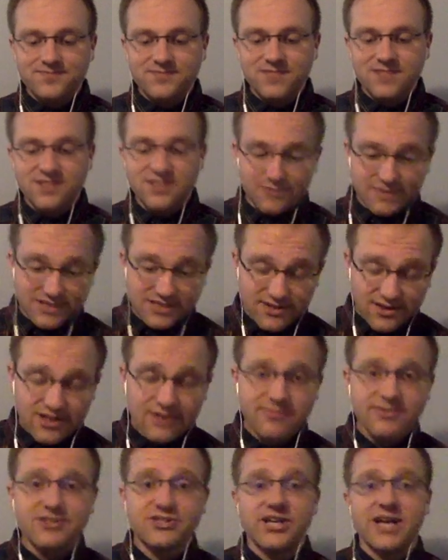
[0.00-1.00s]
So
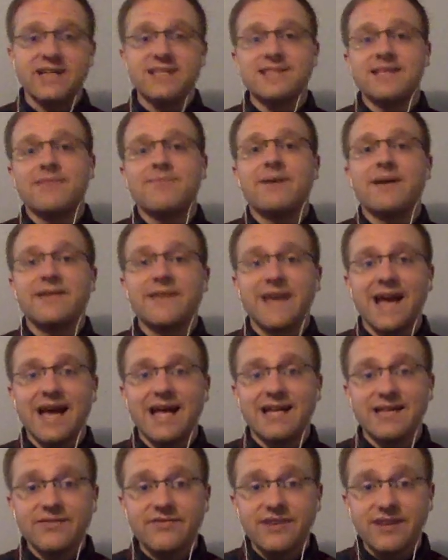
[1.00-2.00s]
Moderna projects that by the
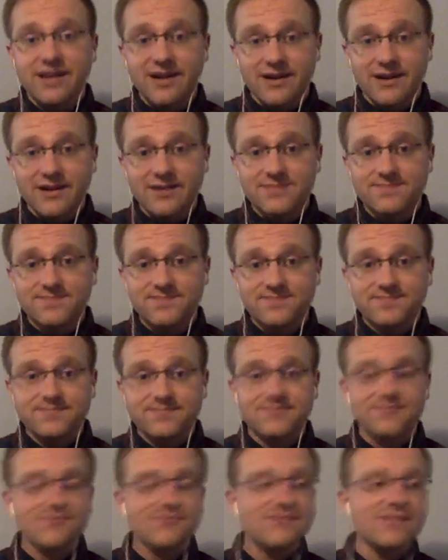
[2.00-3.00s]
end of the year,
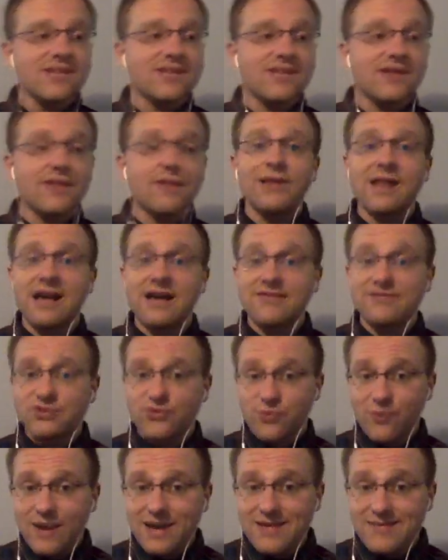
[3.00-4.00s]
they will have
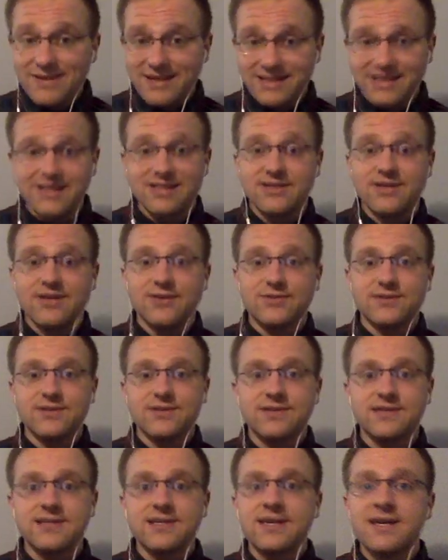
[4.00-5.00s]
20 million
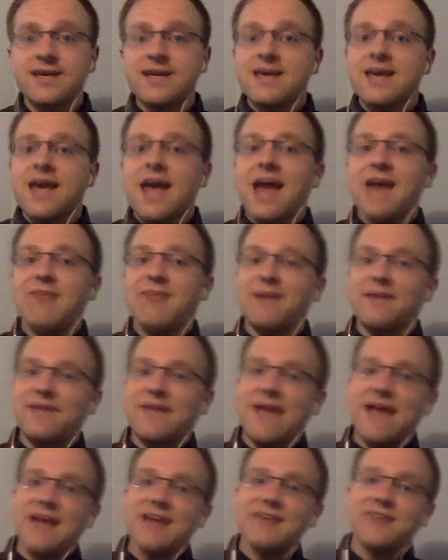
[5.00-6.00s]
doses, and by the
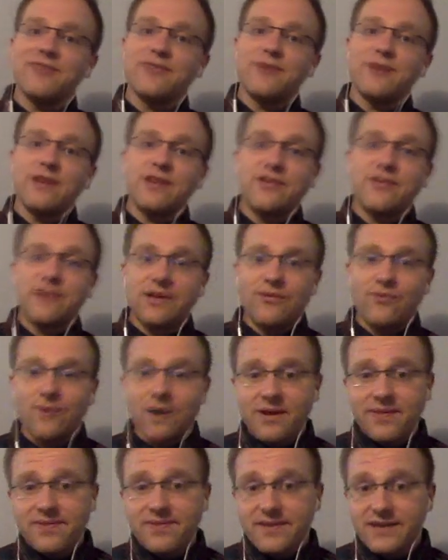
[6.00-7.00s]
end of
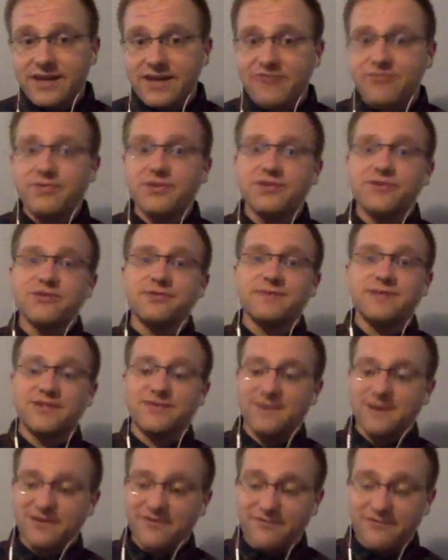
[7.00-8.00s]
2021, they'll have produced
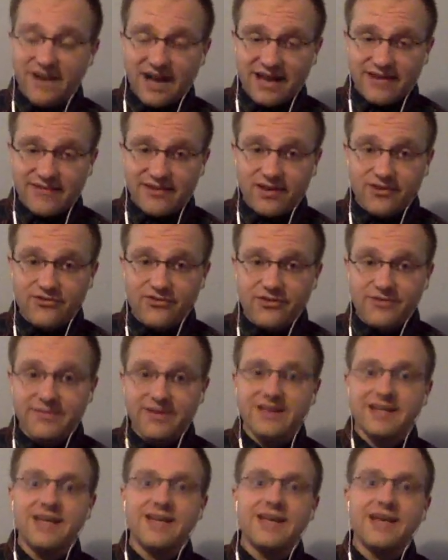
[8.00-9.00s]
between 500
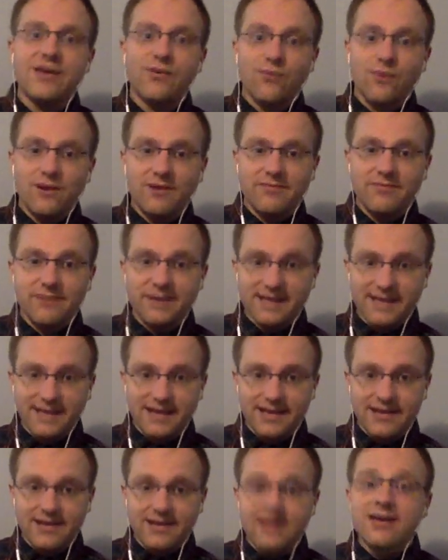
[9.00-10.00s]
million and 1 billion.